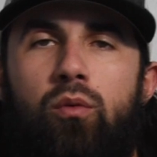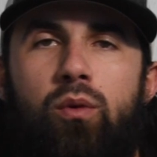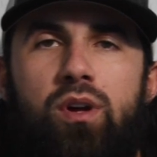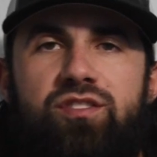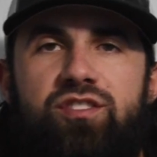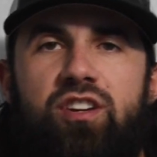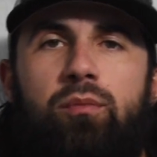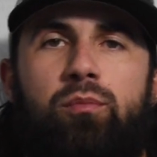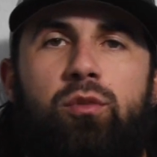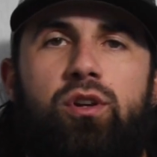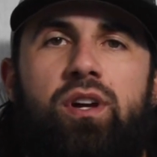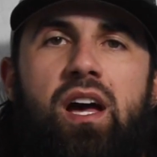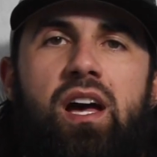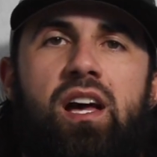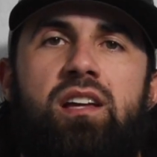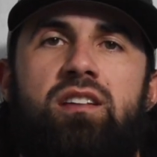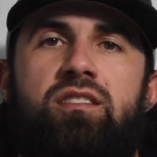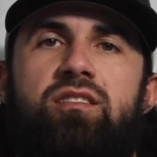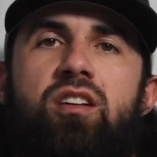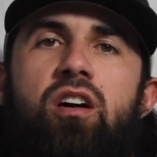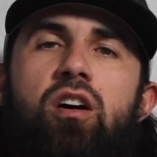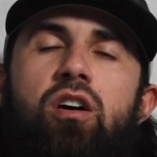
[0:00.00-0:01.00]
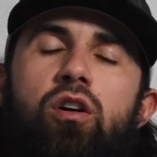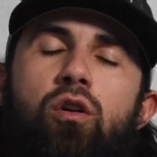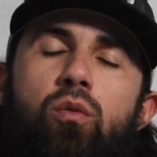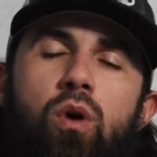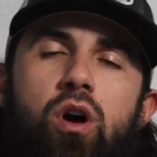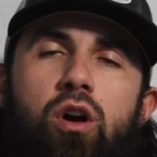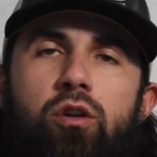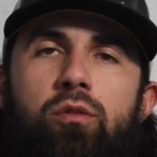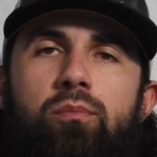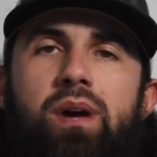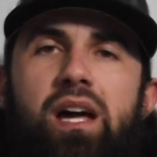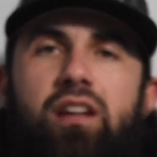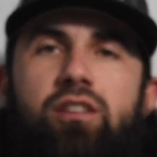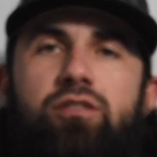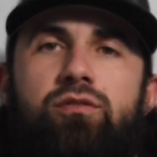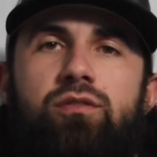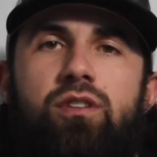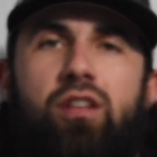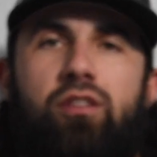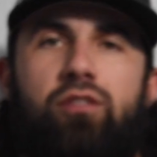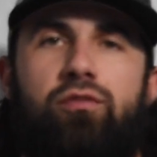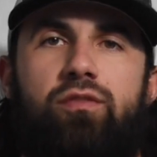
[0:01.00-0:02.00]
What's up, you guys? Welcome back to
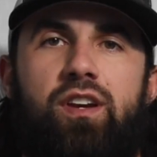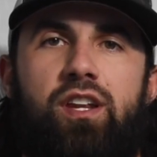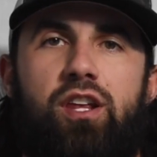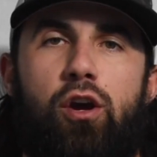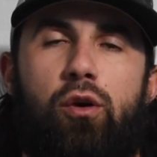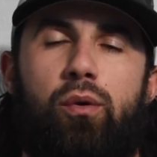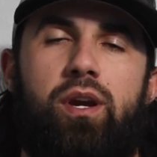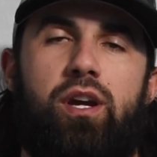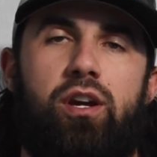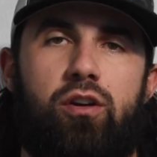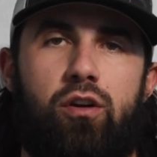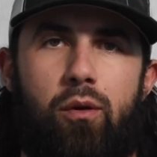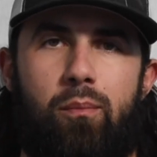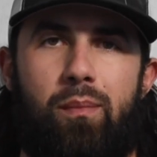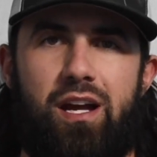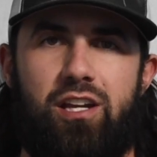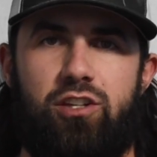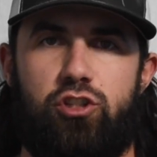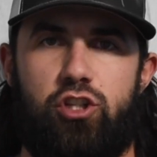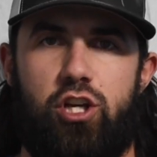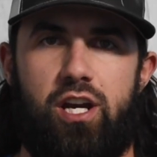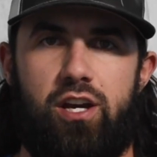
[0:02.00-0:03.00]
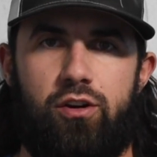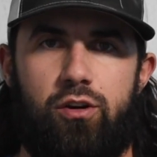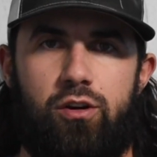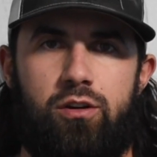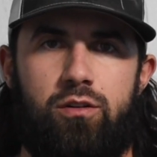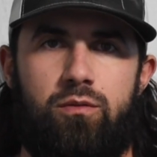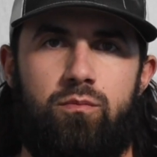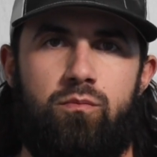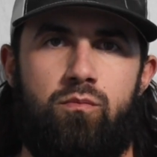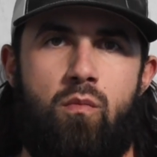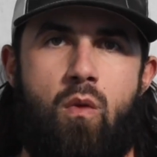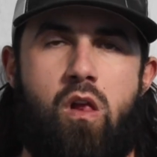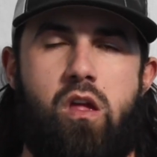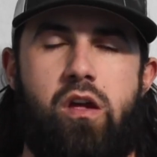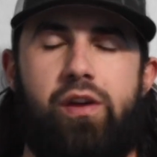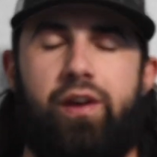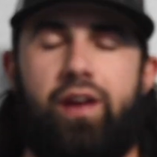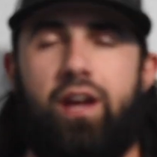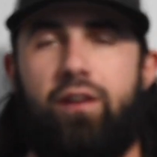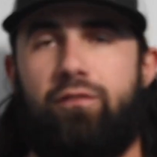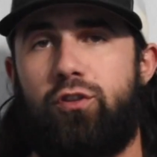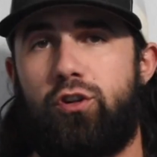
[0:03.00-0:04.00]
another video here on my channel.
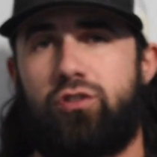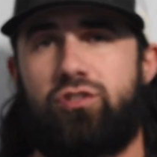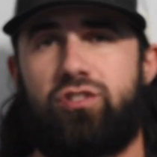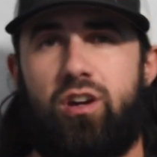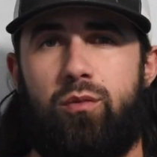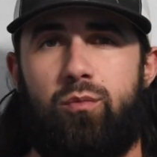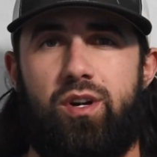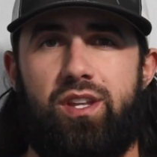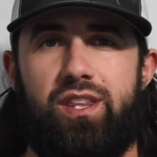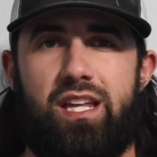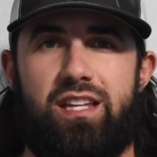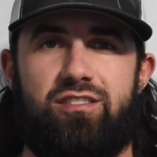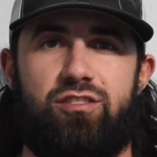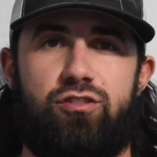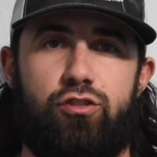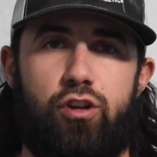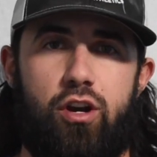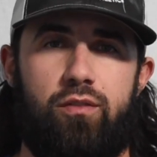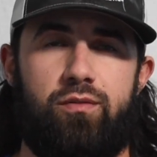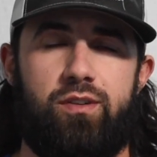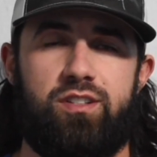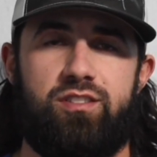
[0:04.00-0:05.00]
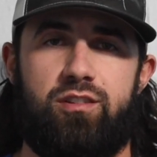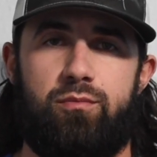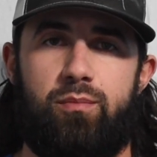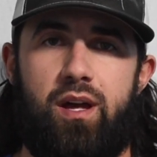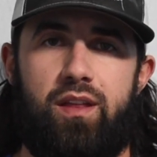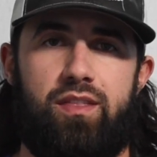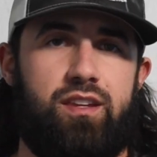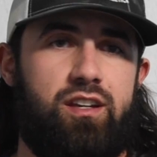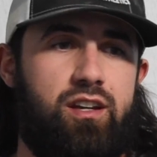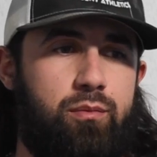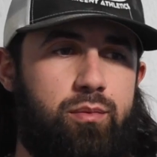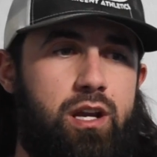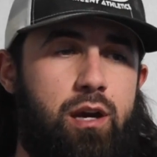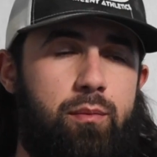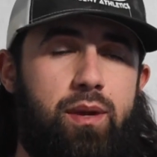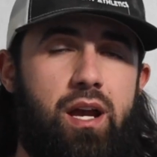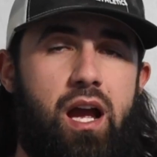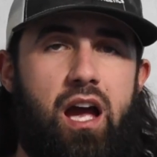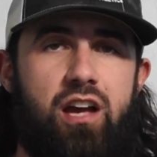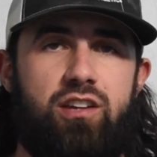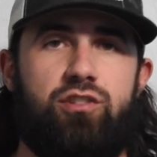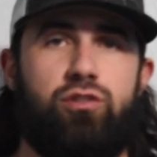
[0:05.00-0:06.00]
If you're someone that's nervous about the upcoming
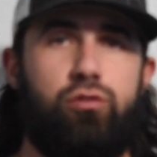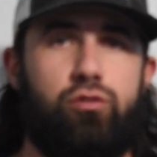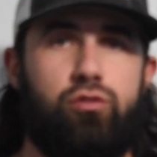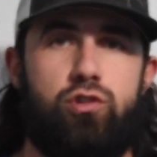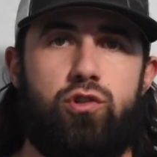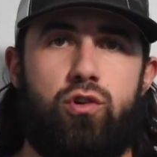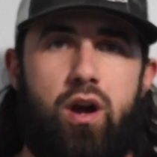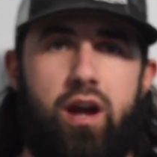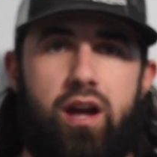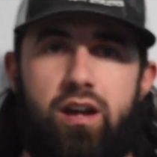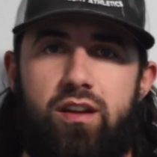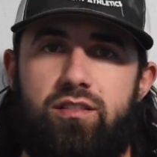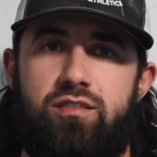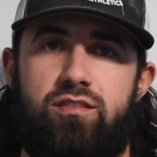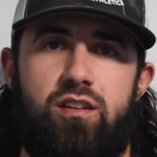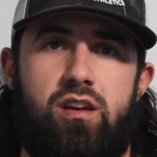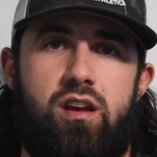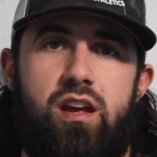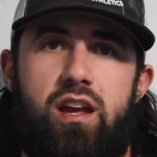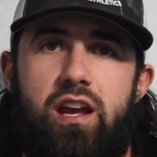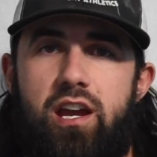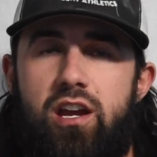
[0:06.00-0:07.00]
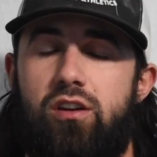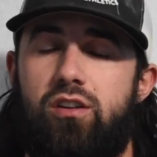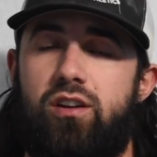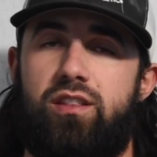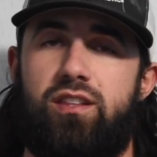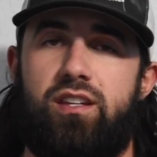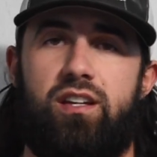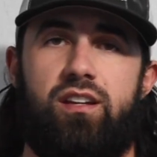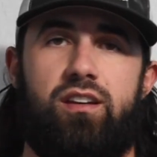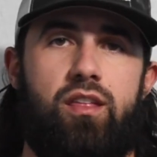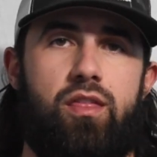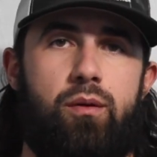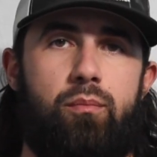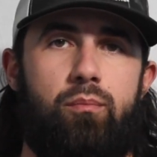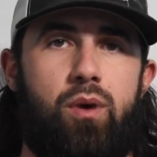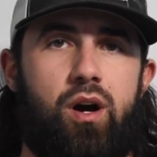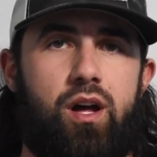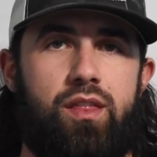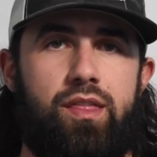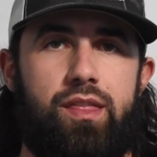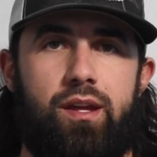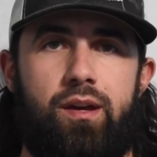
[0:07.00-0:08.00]
high school tryouts here at the end of the
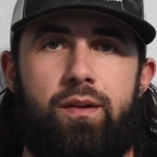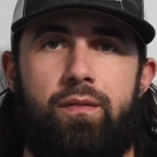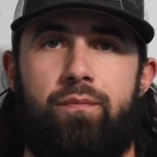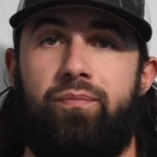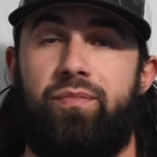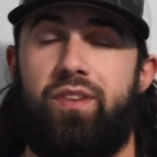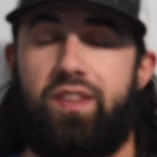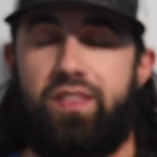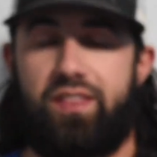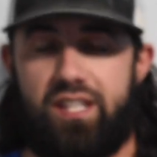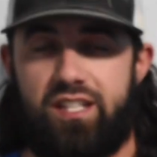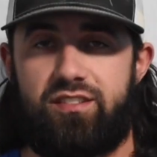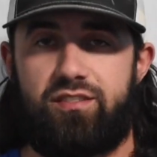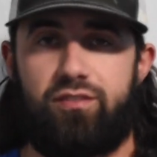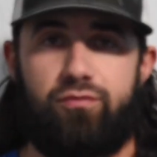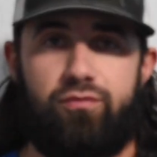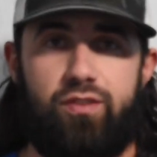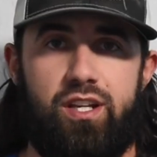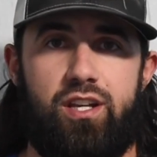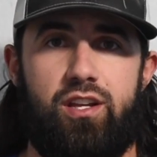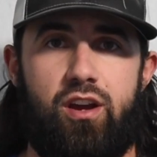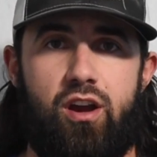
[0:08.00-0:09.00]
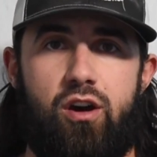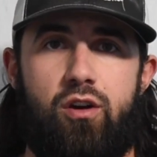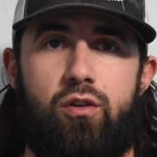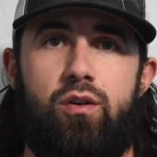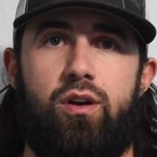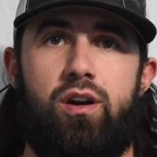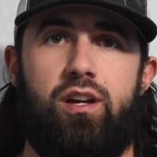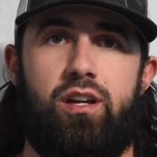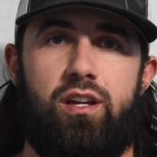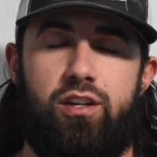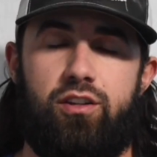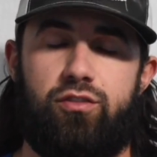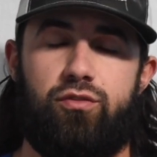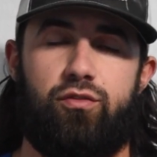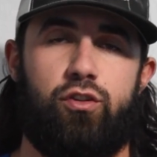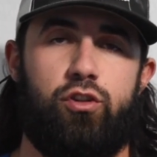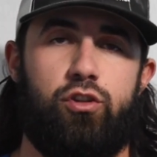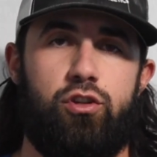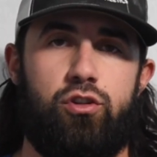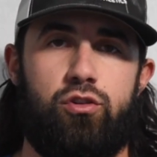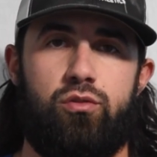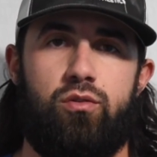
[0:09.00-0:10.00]
month, then this video is for
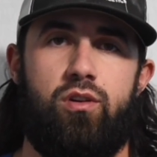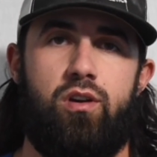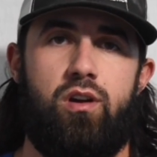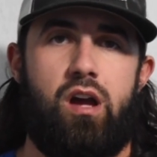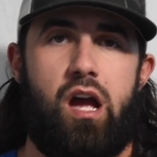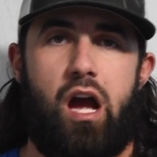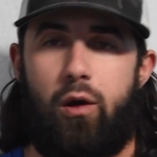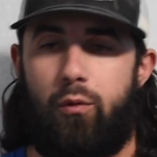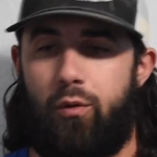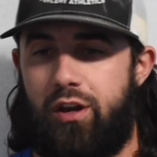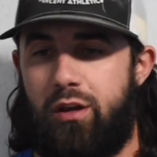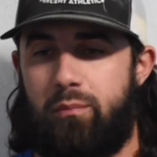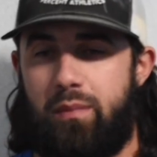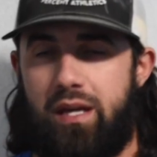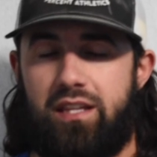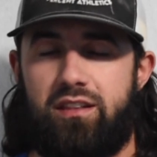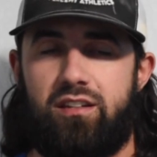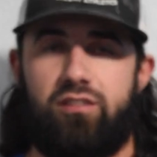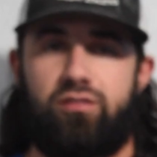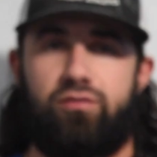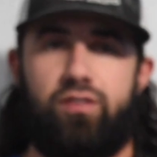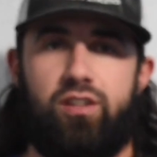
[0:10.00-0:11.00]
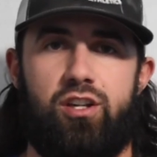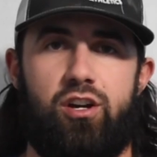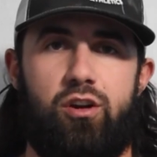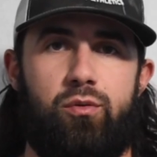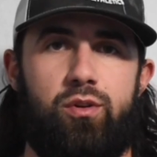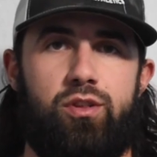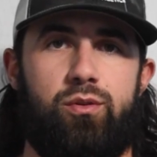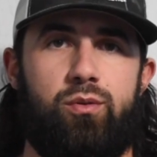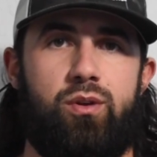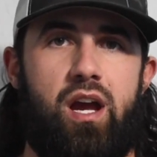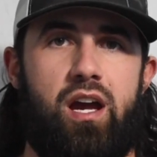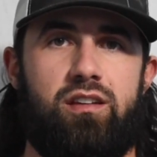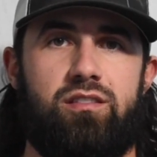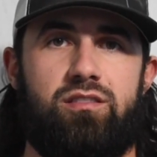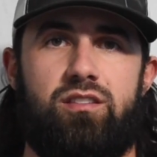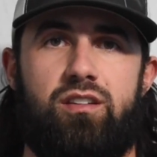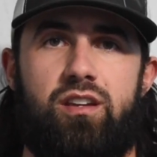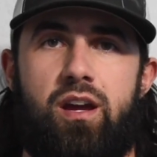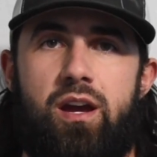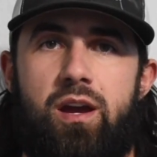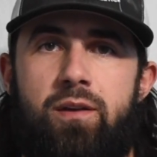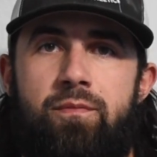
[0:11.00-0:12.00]
you. I wanted to make this video with you guys
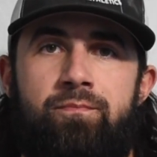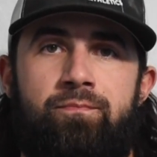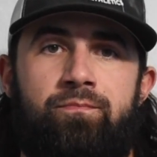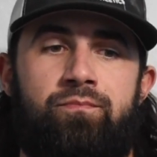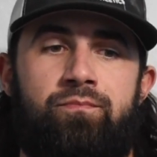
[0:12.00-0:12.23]
today